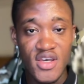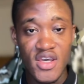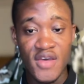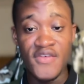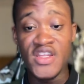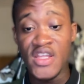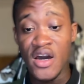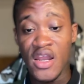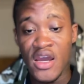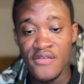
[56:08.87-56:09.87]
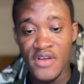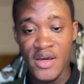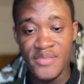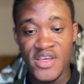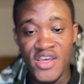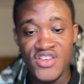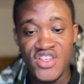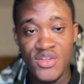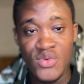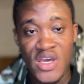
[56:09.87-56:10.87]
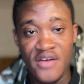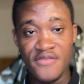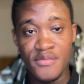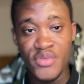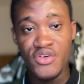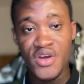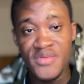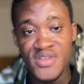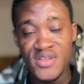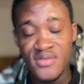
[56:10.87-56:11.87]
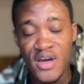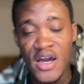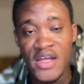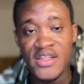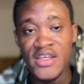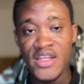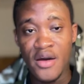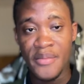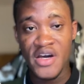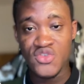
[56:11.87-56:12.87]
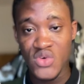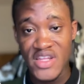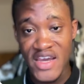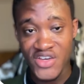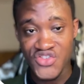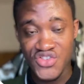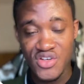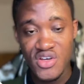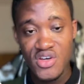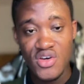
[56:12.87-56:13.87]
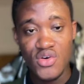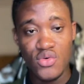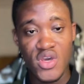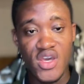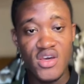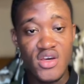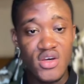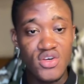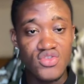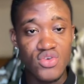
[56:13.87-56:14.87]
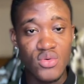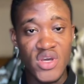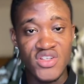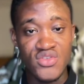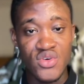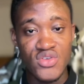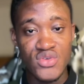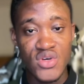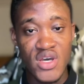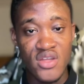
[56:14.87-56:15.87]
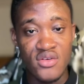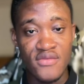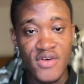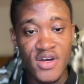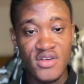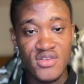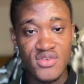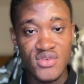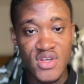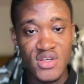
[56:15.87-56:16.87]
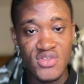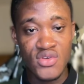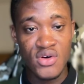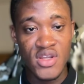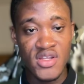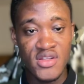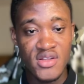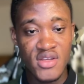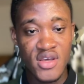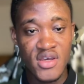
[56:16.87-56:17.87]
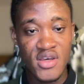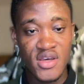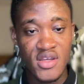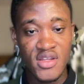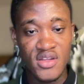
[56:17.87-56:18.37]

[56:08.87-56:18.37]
even in our Laravel application, we have Bcrypt handling our password hash. Okay, so we are just going to head over to the installing here and then